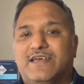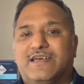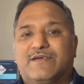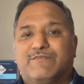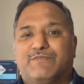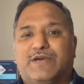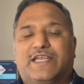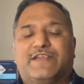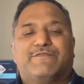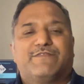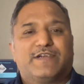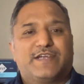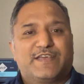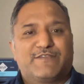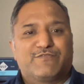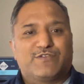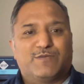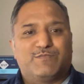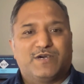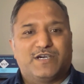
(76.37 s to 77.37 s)

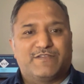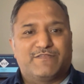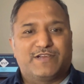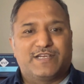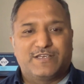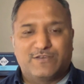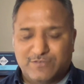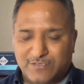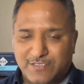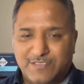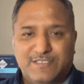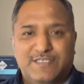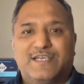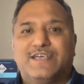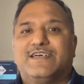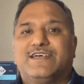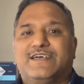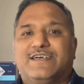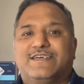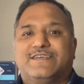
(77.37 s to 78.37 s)
benefiting from our videos.
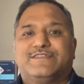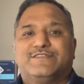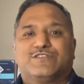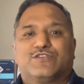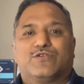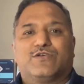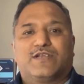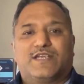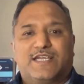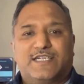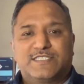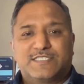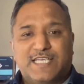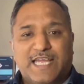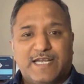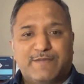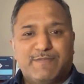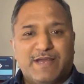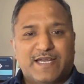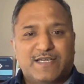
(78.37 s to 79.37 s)
So let's
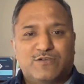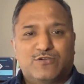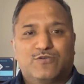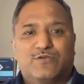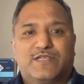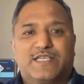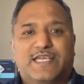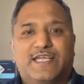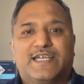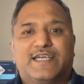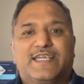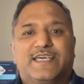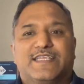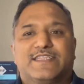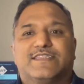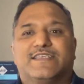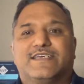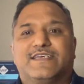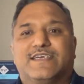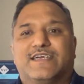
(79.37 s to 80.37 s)
get back to creating
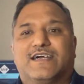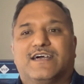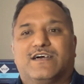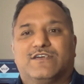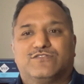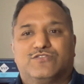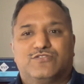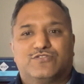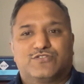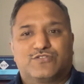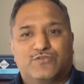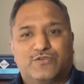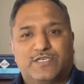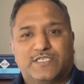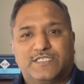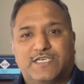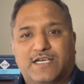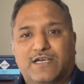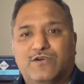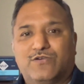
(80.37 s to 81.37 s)
the Azure
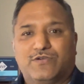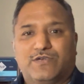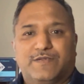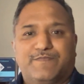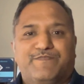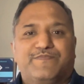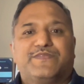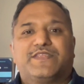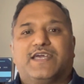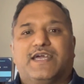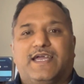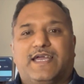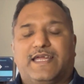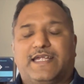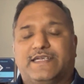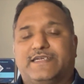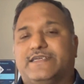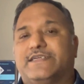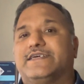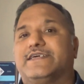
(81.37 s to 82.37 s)
Storage account
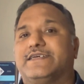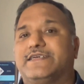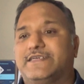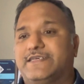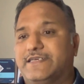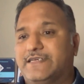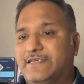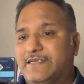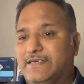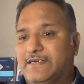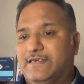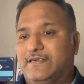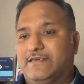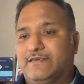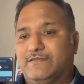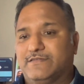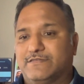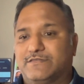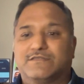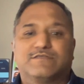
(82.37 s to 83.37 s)
and
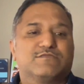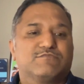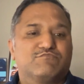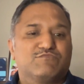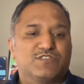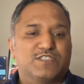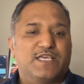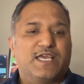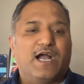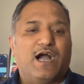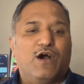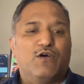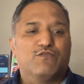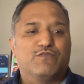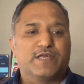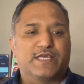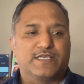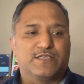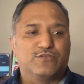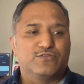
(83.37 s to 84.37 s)
uh, see how
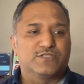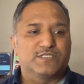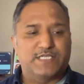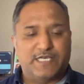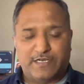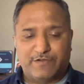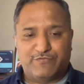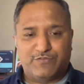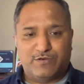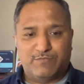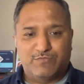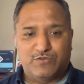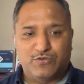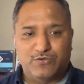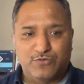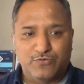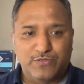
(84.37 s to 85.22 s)
we can use Terraform to do